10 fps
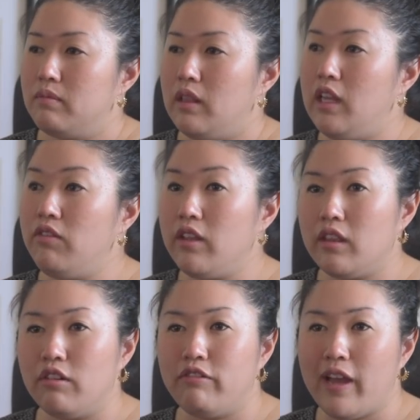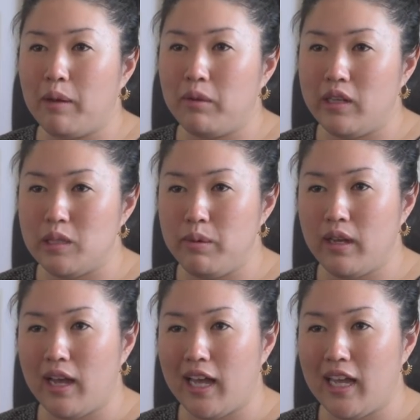leaving their families
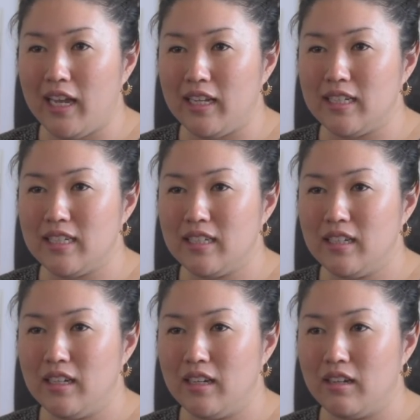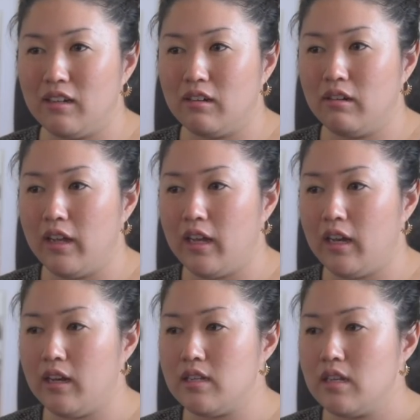behind, you know?
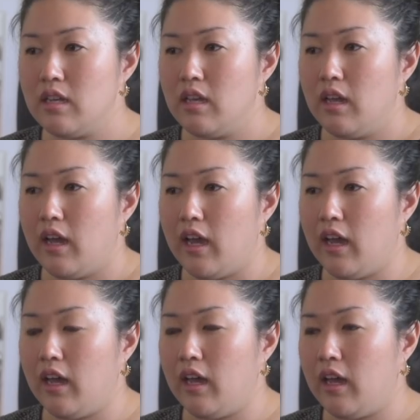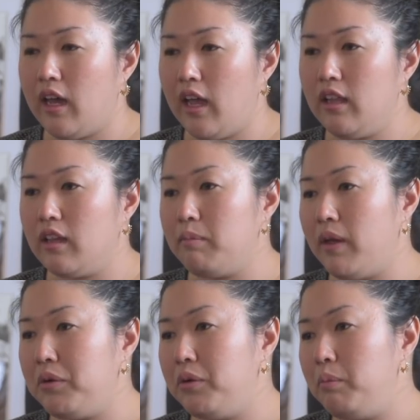And I look at
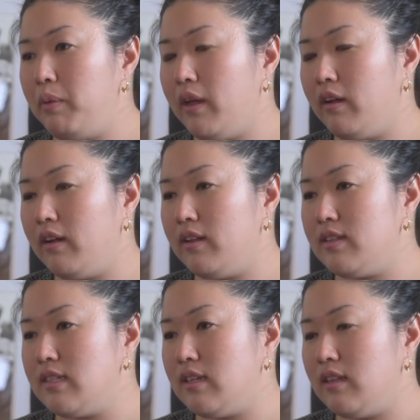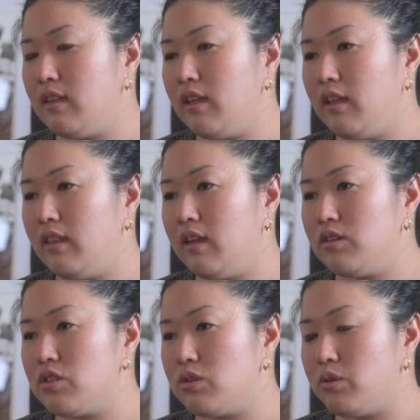my own parents and their
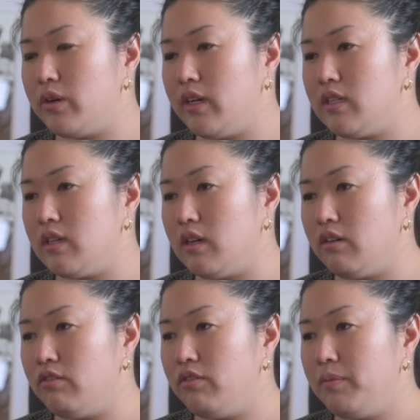stories of